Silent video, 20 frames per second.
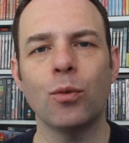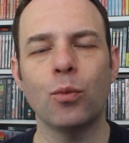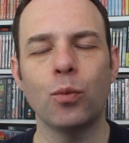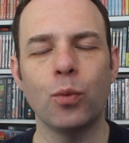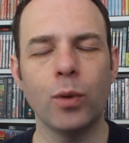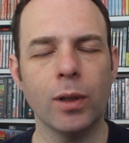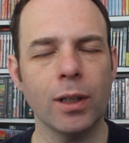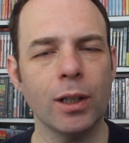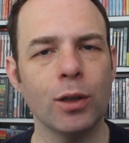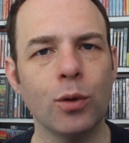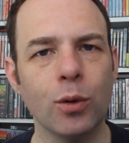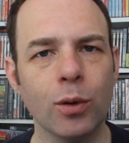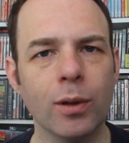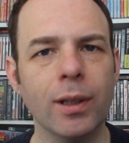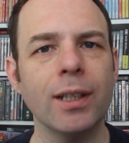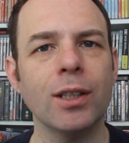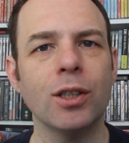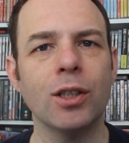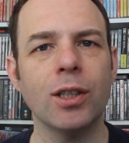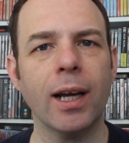really do
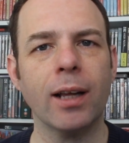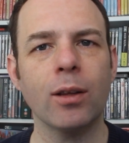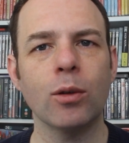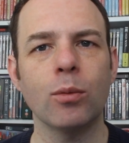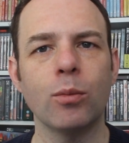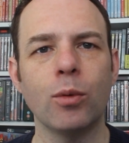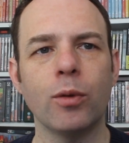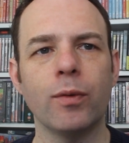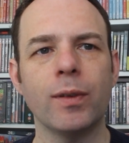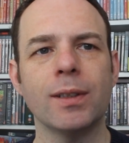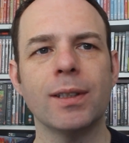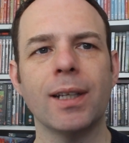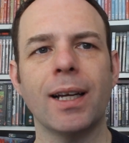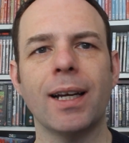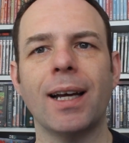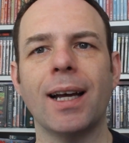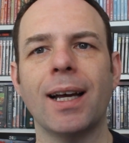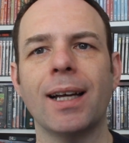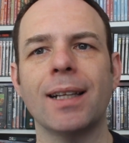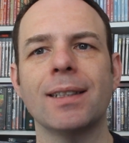like giallo movies,
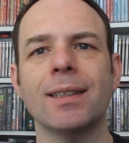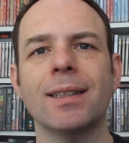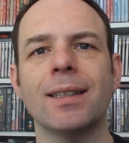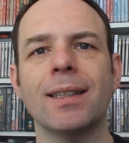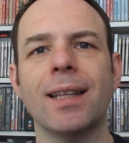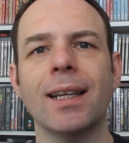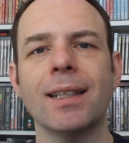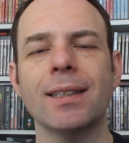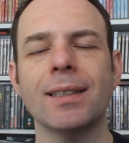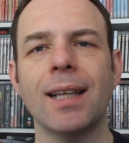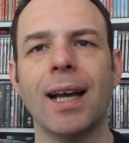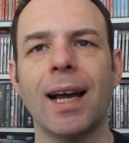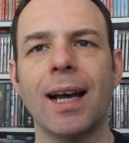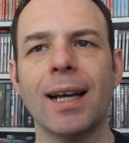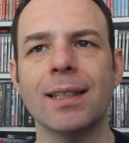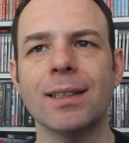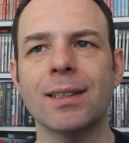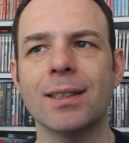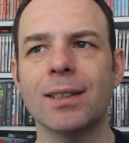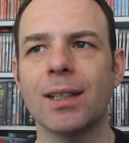and this
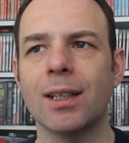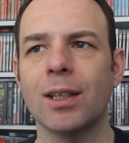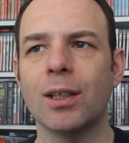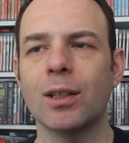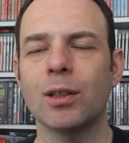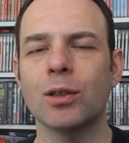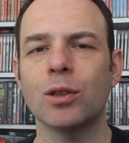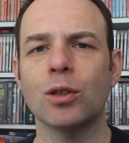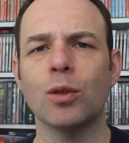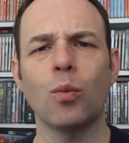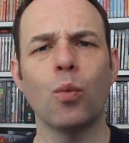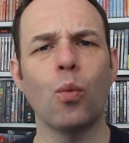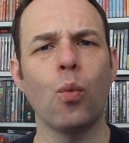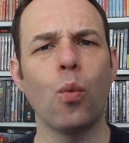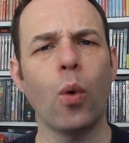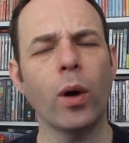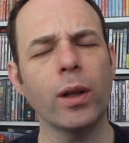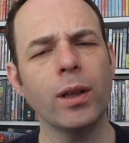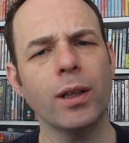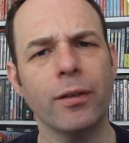has some
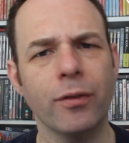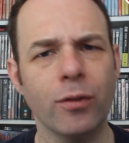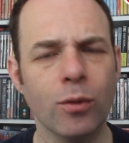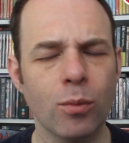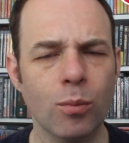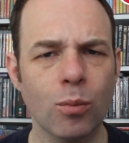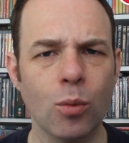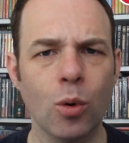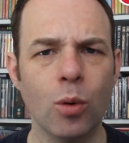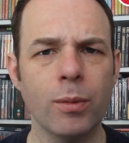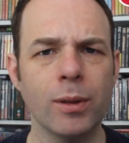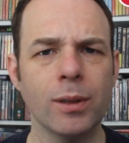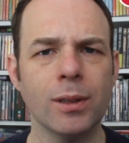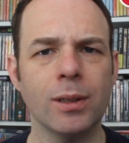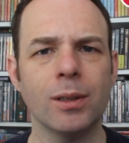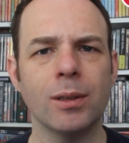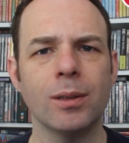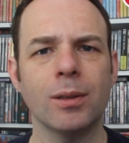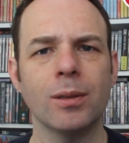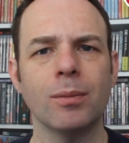wonderful
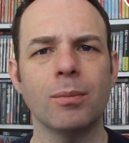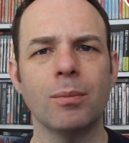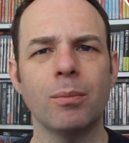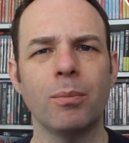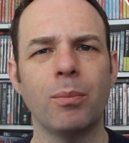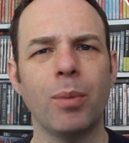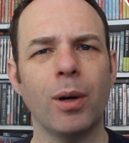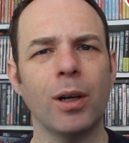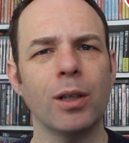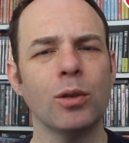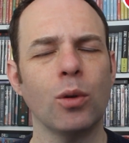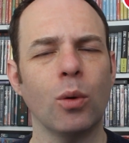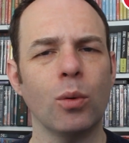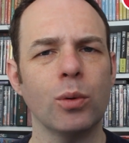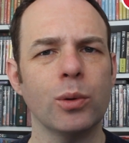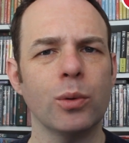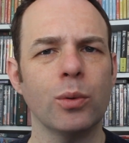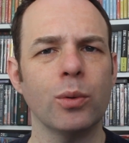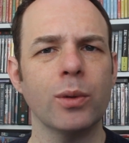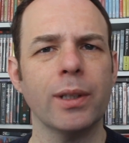moments, but is
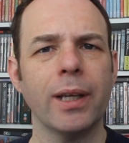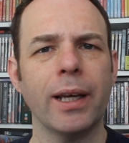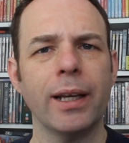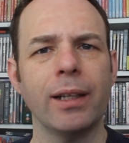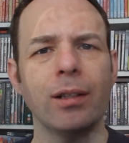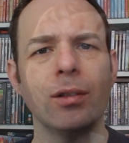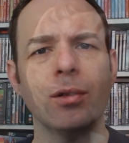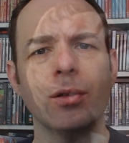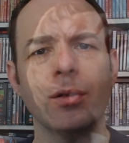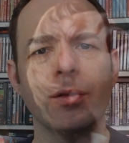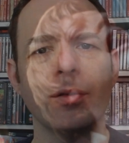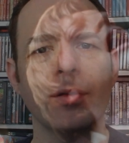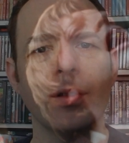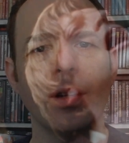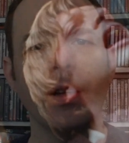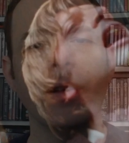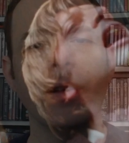also kind of